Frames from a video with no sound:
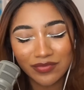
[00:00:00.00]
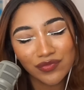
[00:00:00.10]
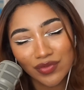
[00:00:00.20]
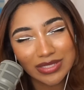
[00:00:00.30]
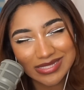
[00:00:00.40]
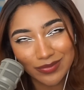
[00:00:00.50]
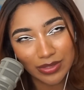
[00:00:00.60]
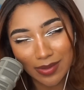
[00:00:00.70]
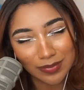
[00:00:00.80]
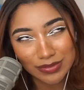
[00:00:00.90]
we've only seen
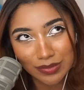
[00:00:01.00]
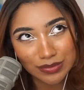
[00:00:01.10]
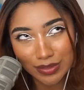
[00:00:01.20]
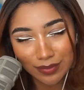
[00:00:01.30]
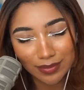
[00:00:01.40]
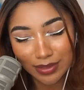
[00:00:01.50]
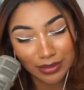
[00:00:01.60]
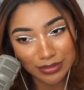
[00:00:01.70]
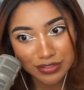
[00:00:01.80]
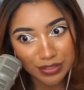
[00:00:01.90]
one episode, so let me
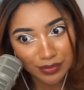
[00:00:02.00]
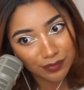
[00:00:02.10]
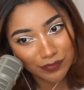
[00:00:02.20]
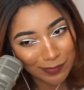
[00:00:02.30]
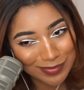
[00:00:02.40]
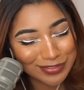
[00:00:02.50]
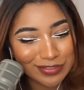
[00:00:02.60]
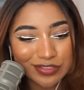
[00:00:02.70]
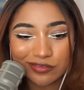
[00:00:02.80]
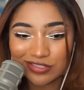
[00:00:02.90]
continue with
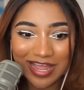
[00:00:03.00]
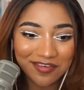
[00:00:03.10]
episode two, shall